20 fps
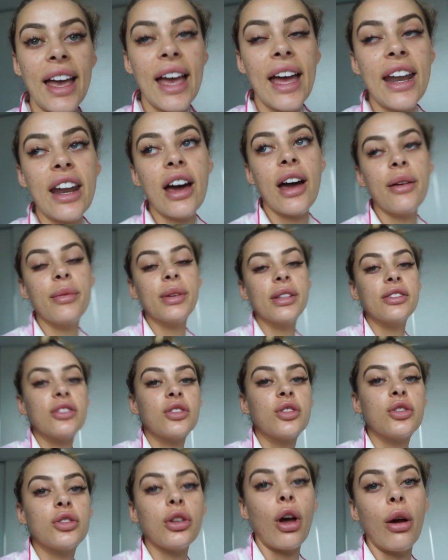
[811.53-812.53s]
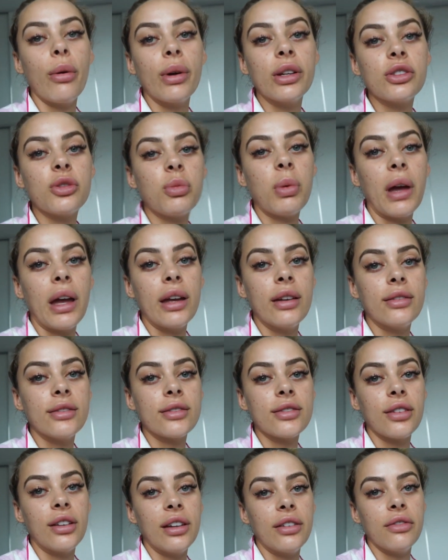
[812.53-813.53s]
And I'm in so much pain,
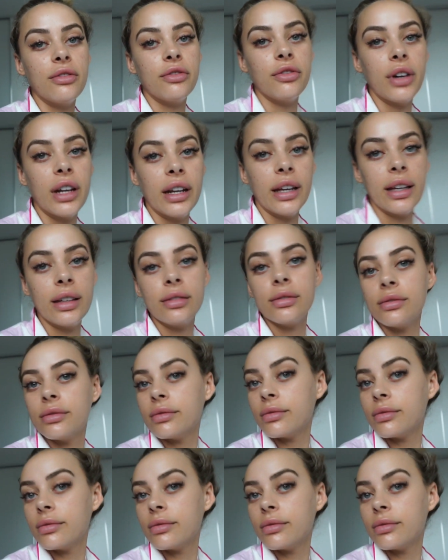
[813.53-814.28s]
it's not even funny.